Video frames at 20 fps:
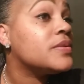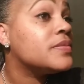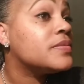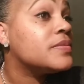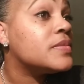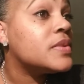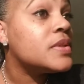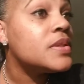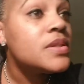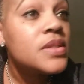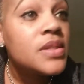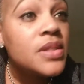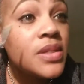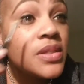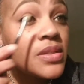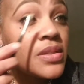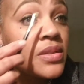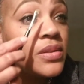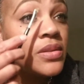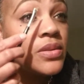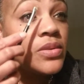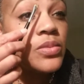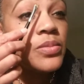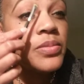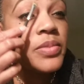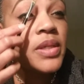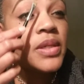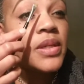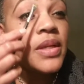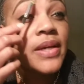And see, it's a little
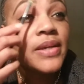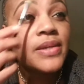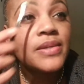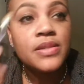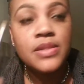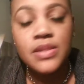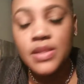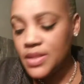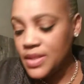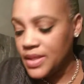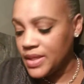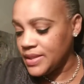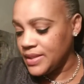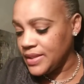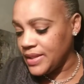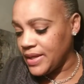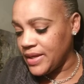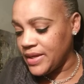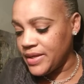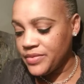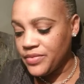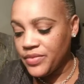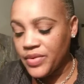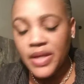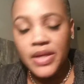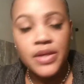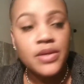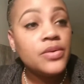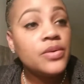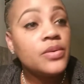bit, I can see that line right
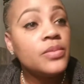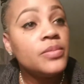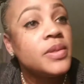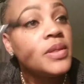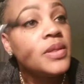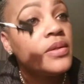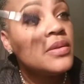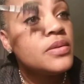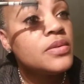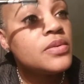here a bit.